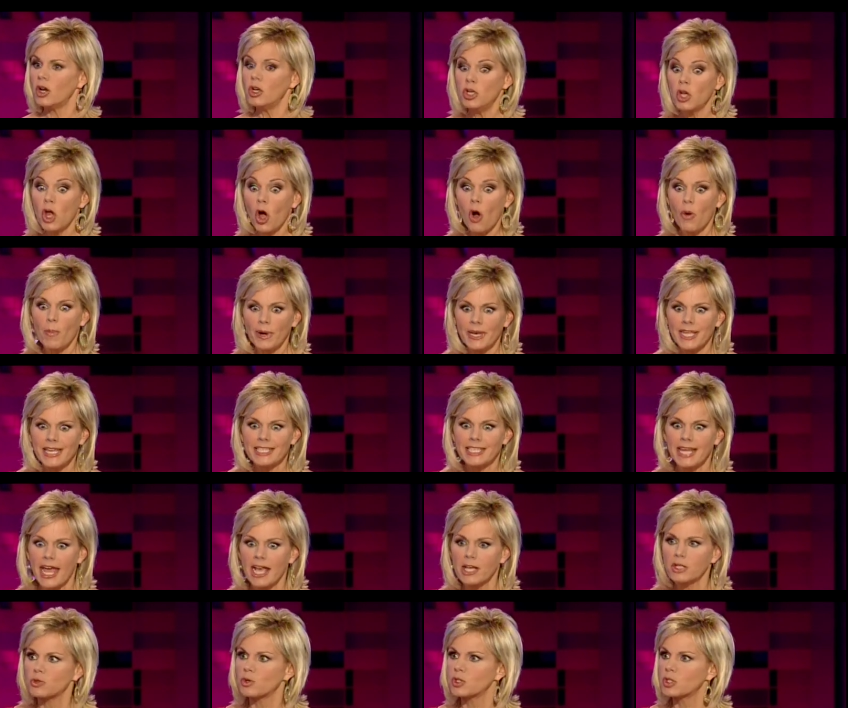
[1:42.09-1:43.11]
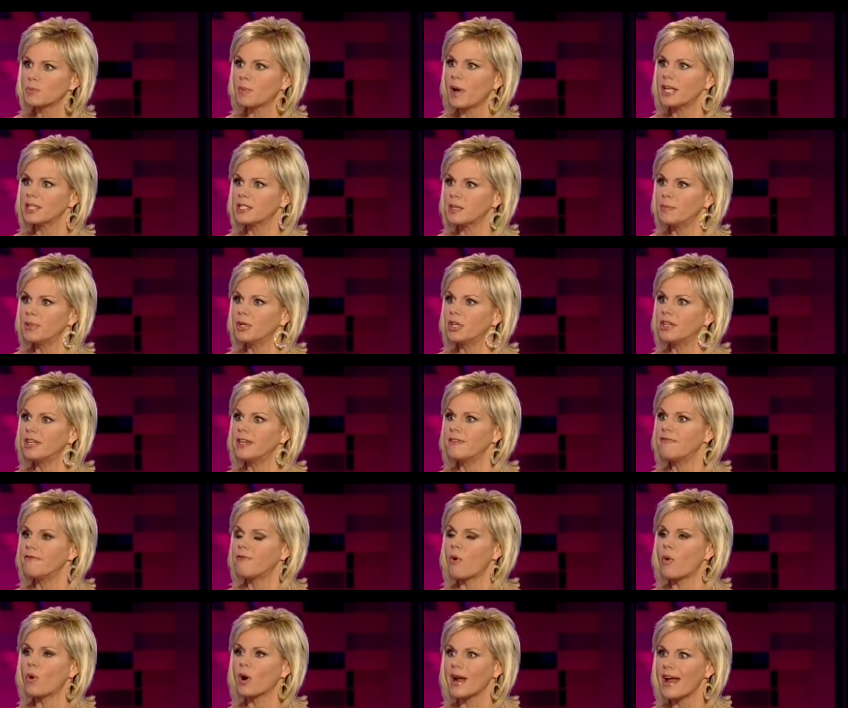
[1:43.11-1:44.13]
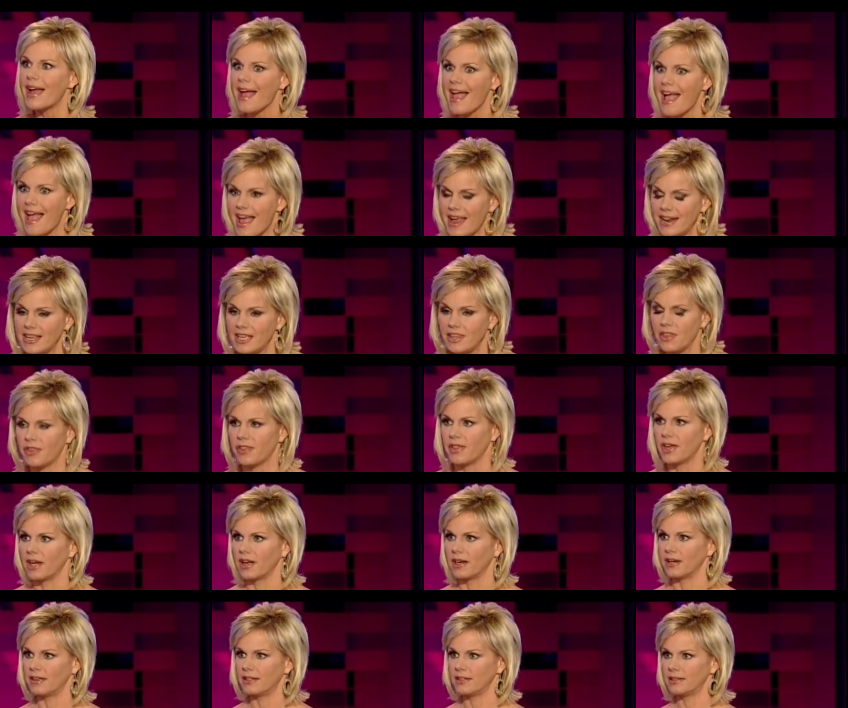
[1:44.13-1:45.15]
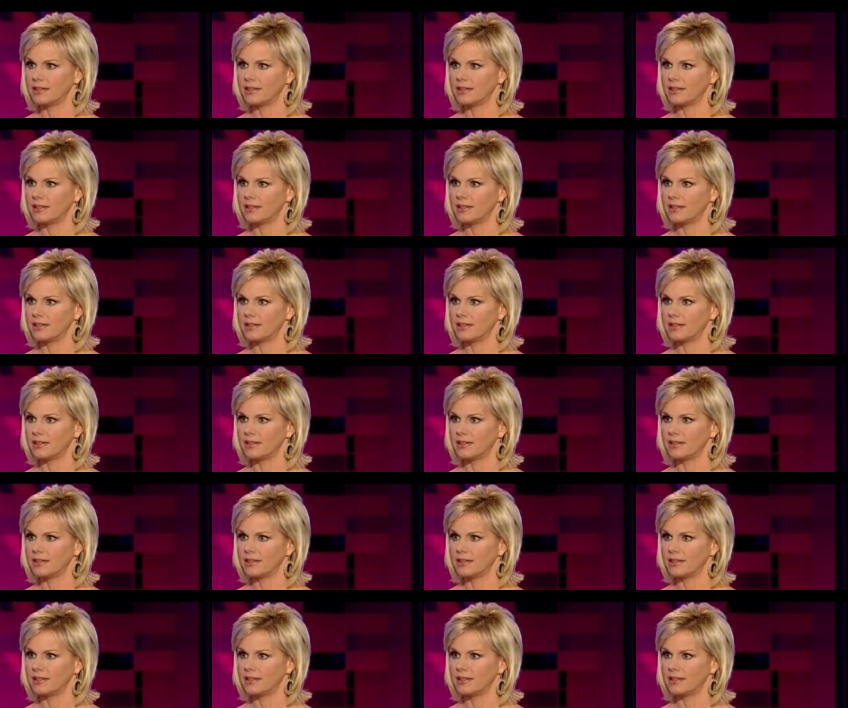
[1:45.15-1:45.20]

Nobody mm -hmm. takes mm-hmm. responsibility for anything